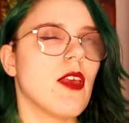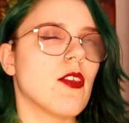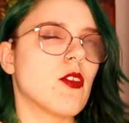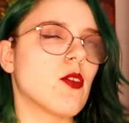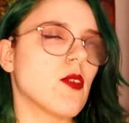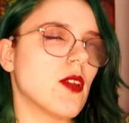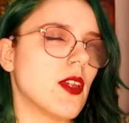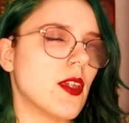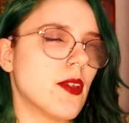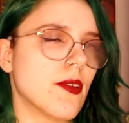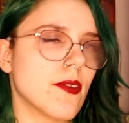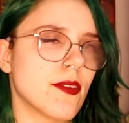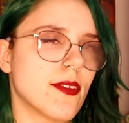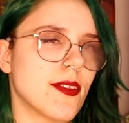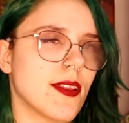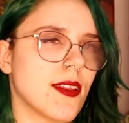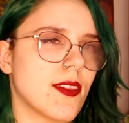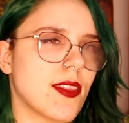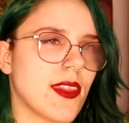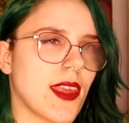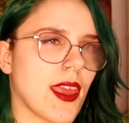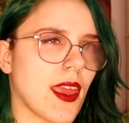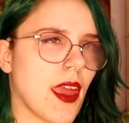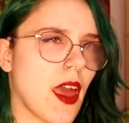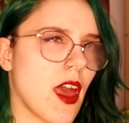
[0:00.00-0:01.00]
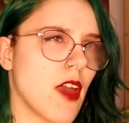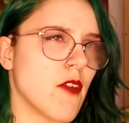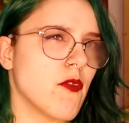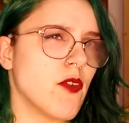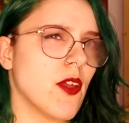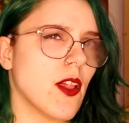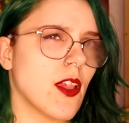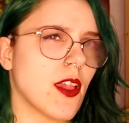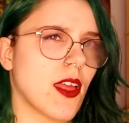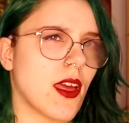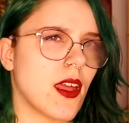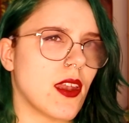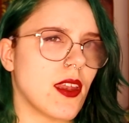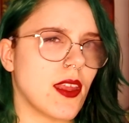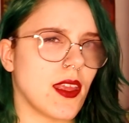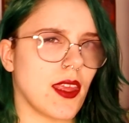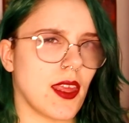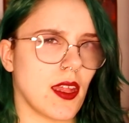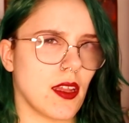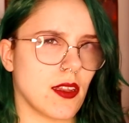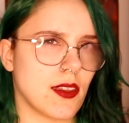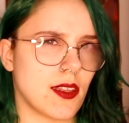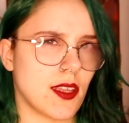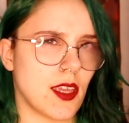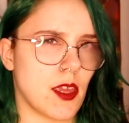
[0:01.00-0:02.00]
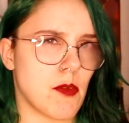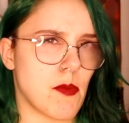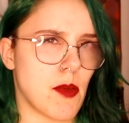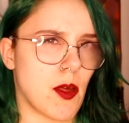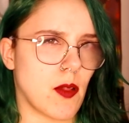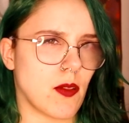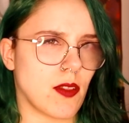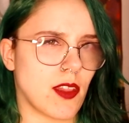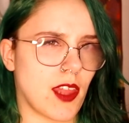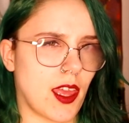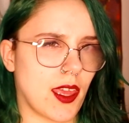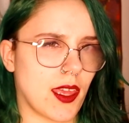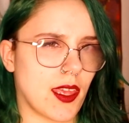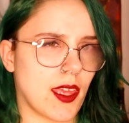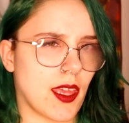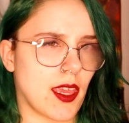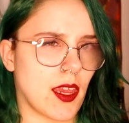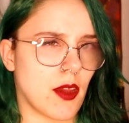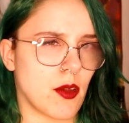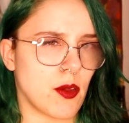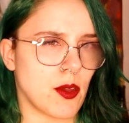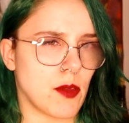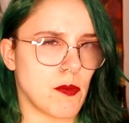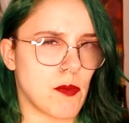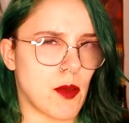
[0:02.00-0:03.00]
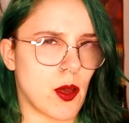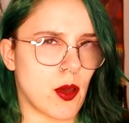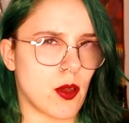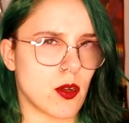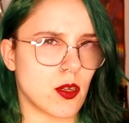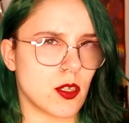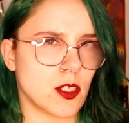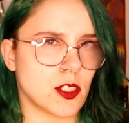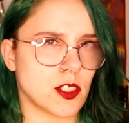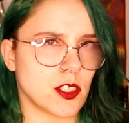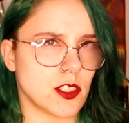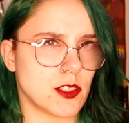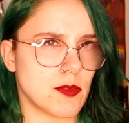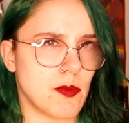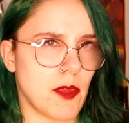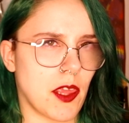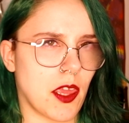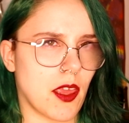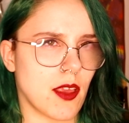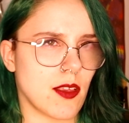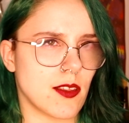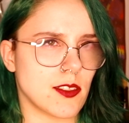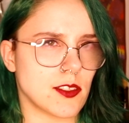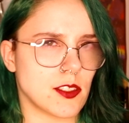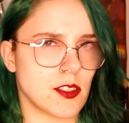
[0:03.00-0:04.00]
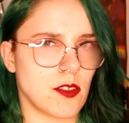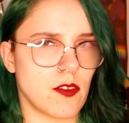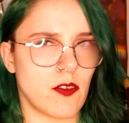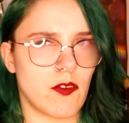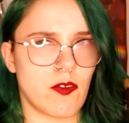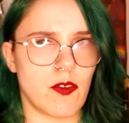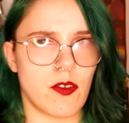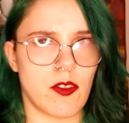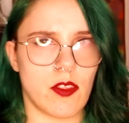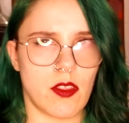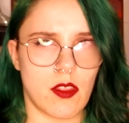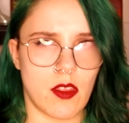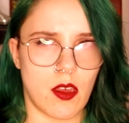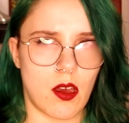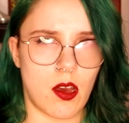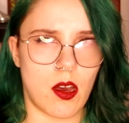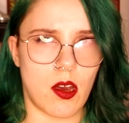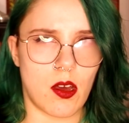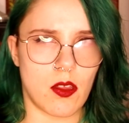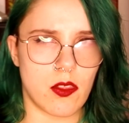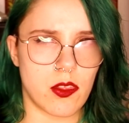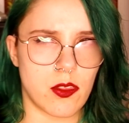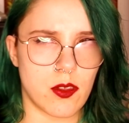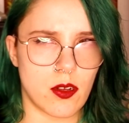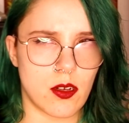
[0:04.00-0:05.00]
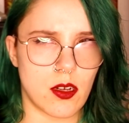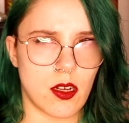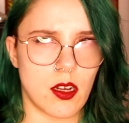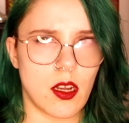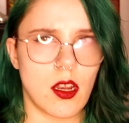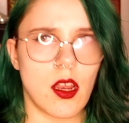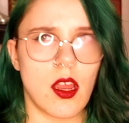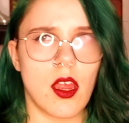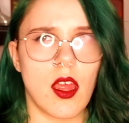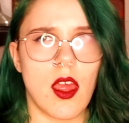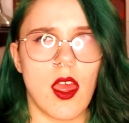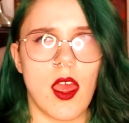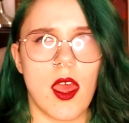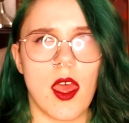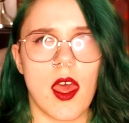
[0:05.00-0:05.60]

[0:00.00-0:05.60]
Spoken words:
So here's the thing. I feel kind of guilty about liking Harry Potter just because of the author.